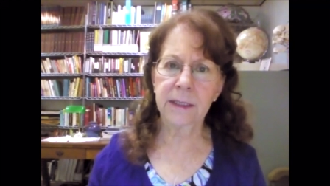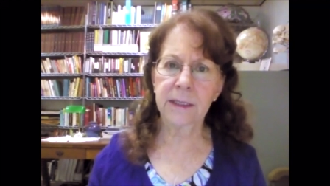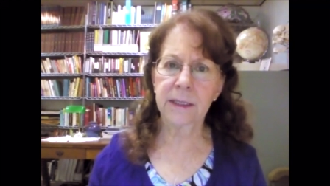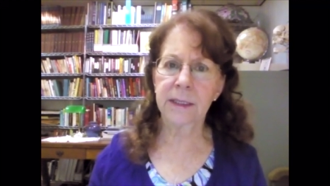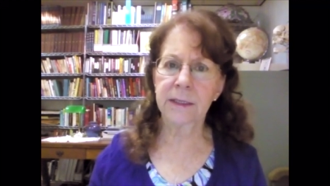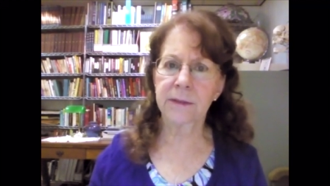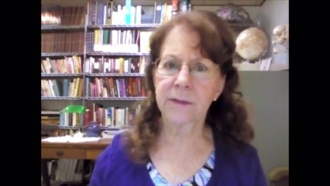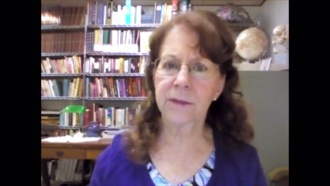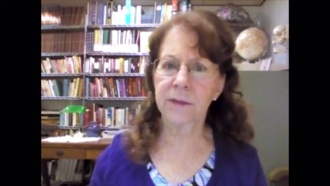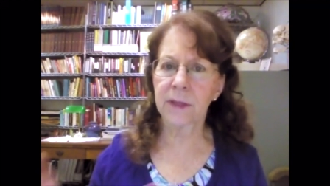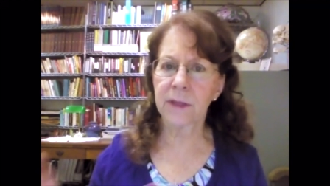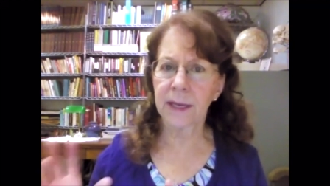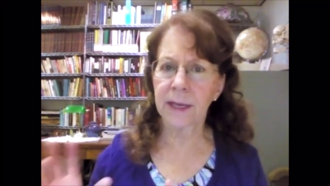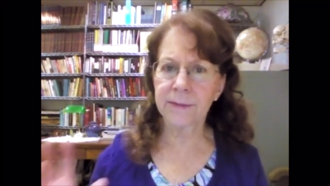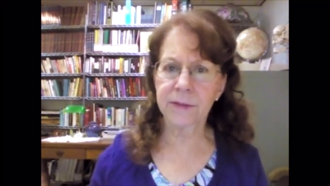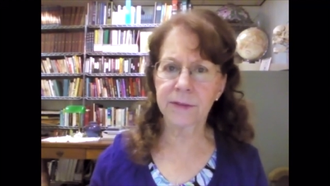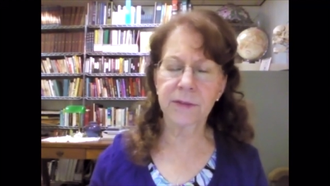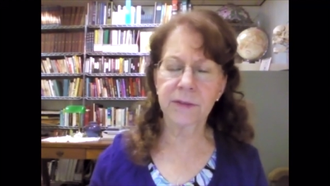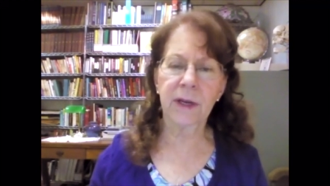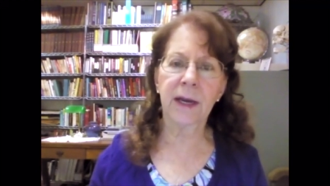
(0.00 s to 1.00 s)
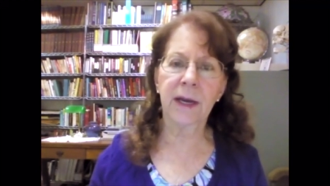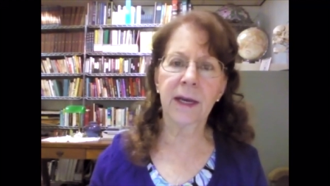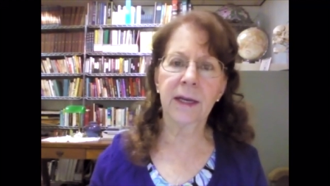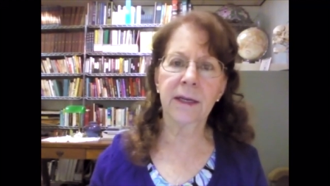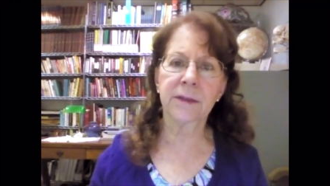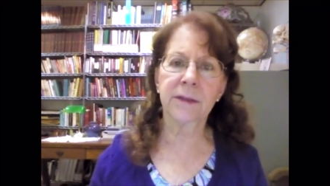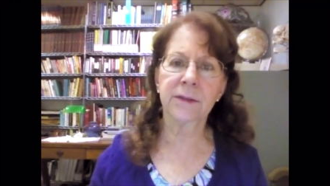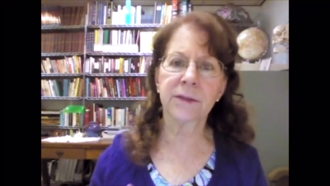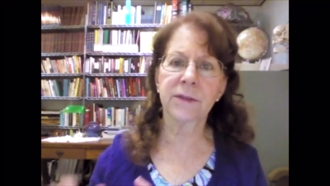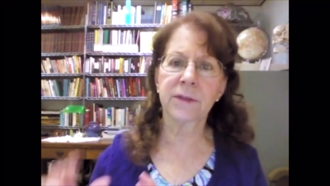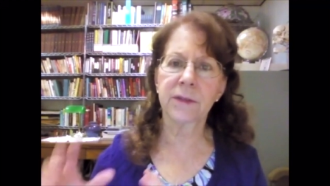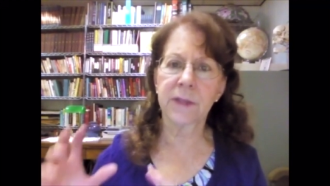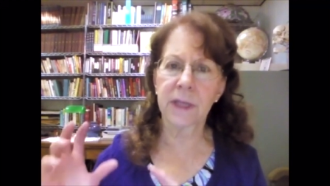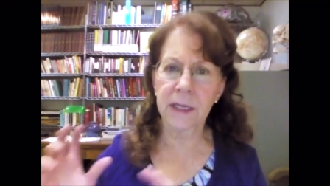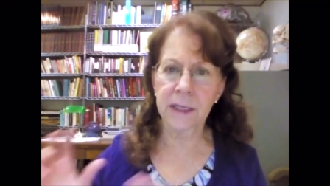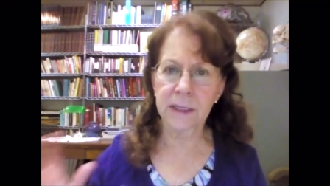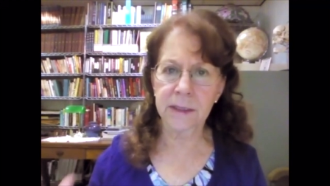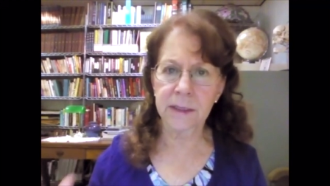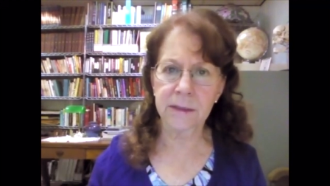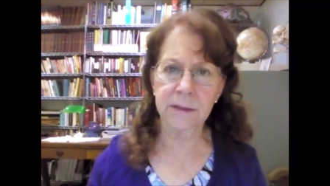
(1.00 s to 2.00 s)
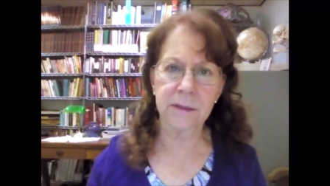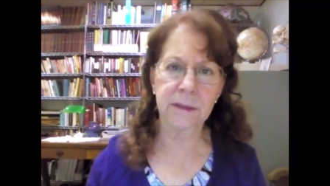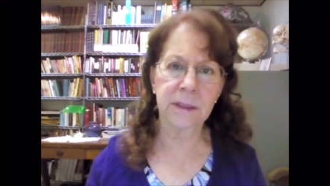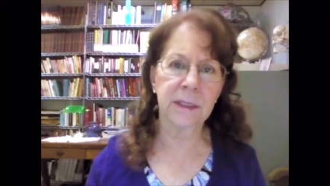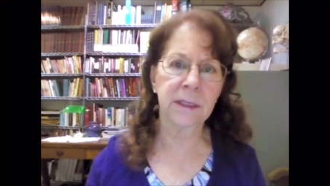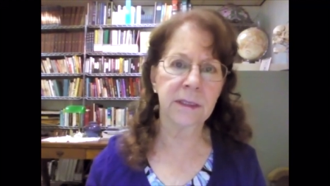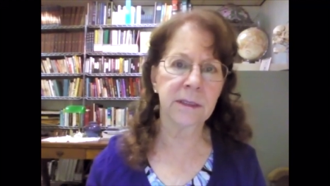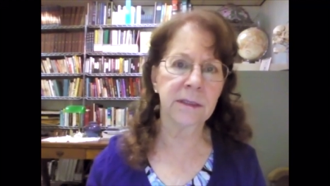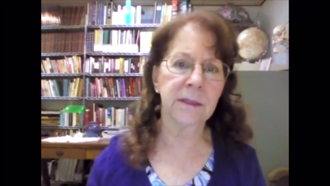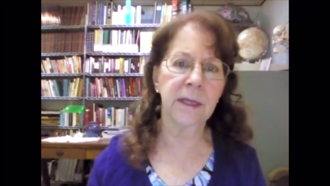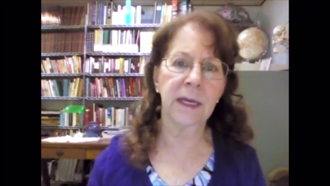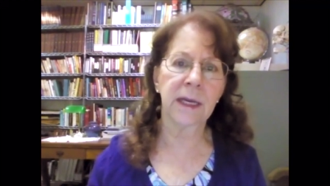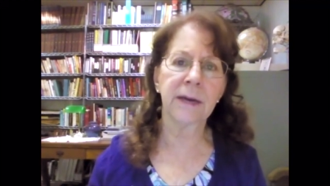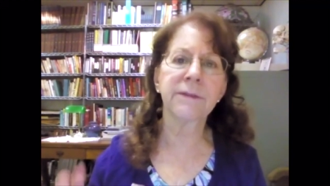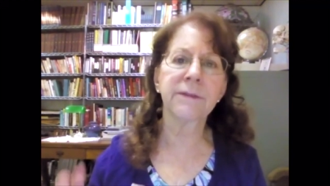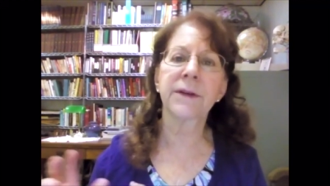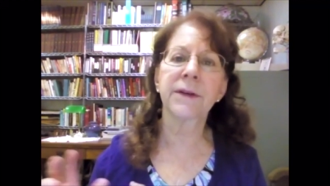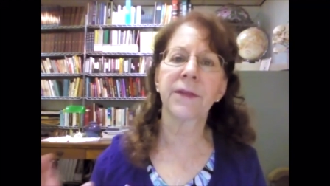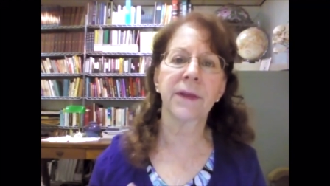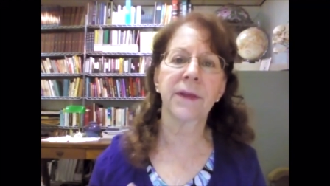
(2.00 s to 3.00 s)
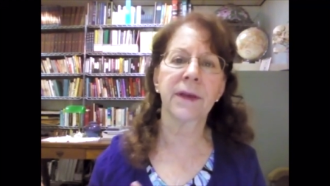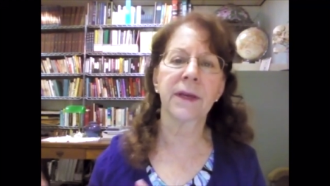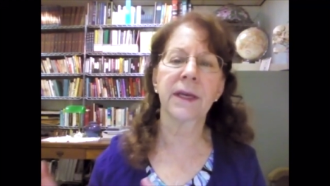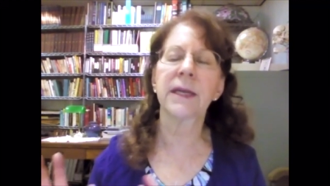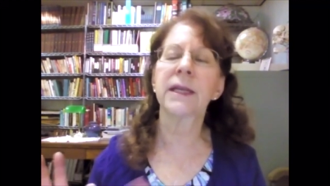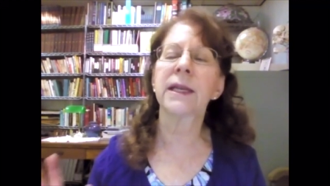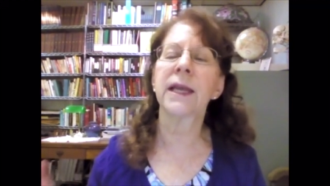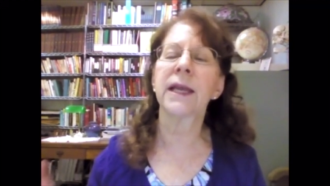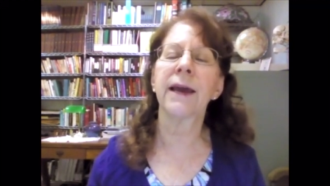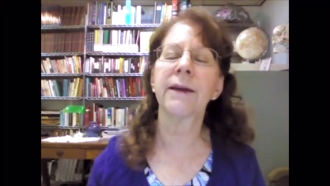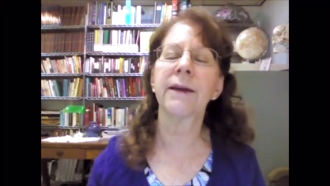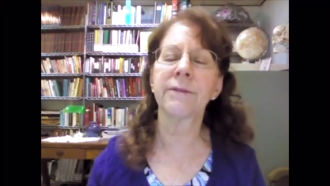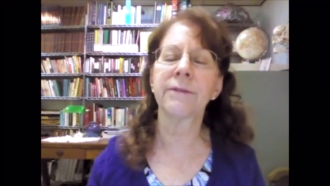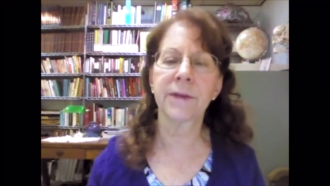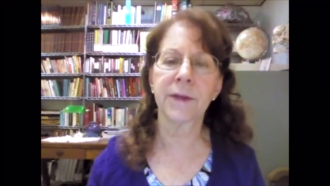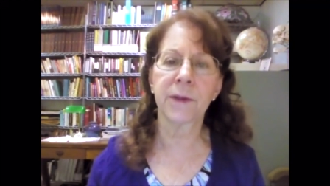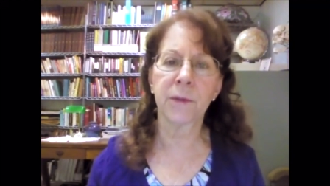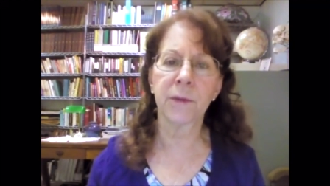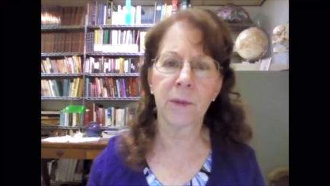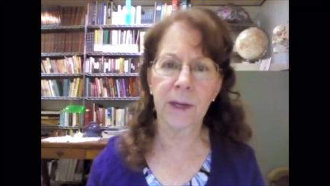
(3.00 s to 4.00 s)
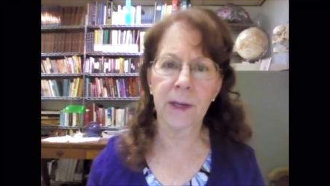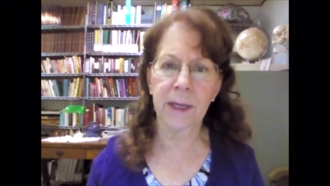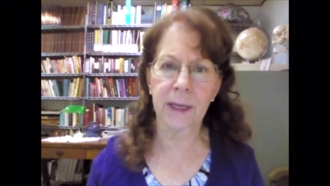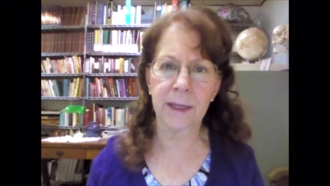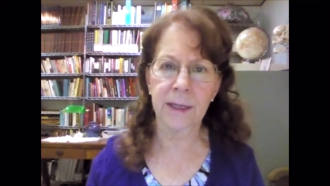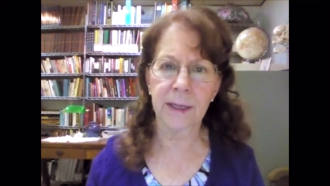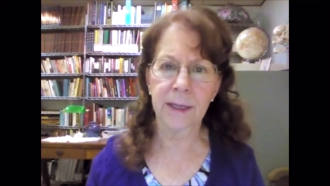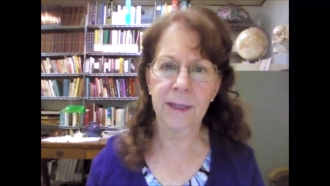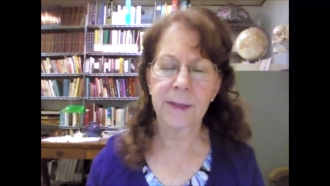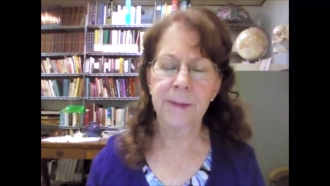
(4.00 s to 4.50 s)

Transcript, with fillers: its lifestyles and in everything, in every way